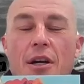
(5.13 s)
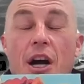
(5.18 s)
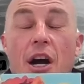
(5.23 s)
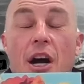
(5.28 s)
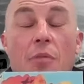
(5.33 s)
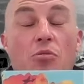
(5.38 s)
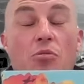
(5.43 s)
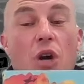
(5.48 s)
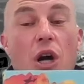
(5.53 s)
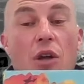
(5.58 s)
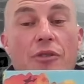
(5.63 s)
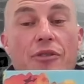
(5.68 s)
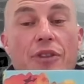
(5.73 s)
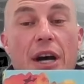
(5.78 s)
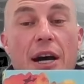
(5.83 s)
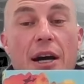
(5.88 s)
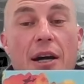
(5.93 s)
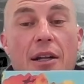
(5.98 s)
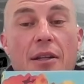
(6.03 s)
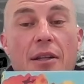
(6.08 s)
I'm Roald
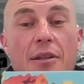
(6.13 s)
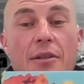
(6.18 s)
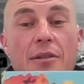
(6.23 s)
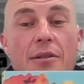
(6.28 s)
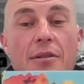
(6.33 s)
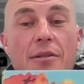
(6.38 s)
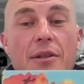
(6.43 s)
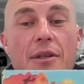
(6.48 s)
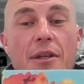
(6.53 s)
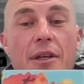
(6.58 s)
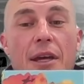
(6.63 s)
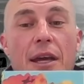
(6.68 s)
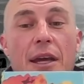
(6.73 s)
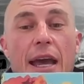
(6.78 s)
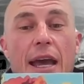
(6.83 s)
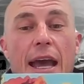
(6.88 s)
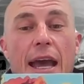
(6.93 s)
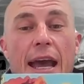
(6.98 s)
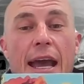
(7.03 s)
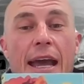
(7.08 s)
Dahl,
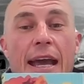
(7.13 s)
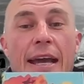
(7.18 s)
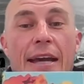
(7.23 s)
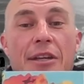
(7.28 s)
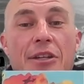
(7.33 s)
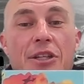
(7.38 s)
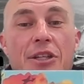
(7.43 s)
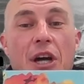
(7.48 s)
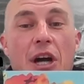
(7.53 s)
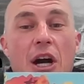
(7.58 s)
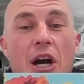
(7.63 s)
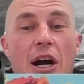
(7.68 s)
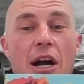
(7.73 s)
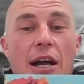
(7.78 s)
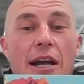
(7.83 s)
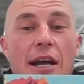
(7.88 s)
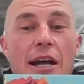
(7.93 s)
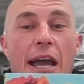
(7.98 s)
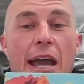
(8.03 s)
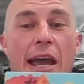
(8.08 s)
and
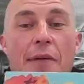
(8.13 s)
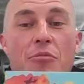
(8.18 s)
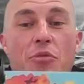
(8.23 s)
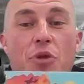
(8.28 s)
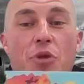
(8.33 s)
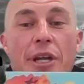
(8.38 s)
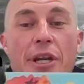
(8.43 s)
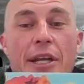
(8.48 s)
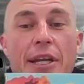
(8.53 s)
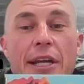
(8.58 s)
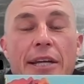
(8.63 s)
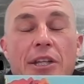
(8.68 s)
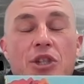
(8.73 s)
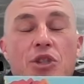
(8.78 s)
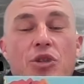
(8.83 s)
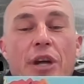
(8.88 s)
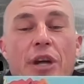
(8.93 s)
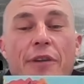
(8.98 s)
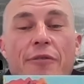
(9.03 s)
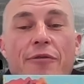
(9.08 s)
I am reading an
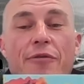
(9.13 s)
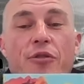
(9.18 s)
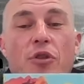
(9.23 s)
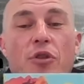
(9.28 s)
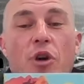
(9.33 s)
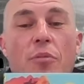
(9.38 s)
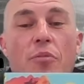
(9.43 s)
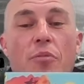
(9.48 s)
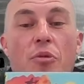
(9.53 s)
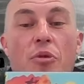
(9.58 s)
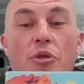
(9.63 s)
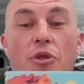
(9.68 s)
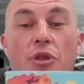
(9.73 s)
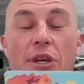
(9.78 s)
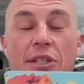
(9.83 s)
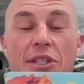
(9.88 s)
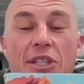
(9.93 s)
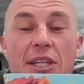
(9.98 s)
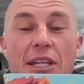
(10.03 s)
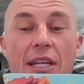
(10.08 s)
extract from
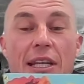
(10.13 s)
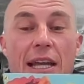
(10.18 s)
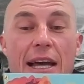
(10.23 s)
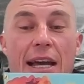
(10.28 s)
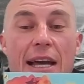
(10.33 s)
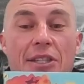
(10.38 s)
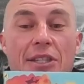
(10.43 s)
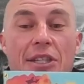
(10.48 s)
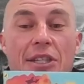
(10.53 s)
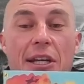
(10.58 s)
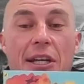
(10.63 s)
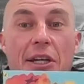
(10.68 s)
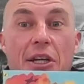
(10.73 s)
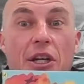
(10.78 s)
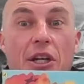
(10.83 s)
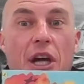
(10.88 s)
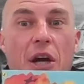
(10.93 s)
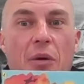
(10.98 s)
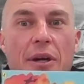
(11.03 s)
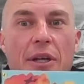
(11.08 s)
this
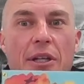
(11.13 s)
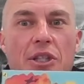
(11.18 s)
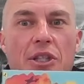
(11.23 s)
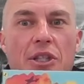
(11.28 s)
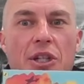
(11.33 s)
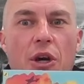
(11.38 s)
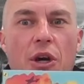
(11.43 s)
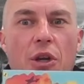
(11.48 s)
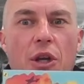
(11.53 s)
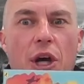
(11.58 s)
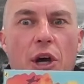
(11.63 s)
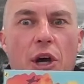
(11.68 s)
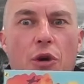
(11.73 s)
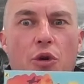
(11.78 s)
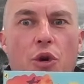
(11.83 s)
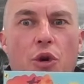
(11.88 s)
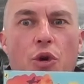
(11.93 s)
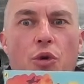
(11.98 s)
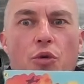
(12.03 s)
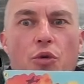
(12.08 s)
classic, Going Solo,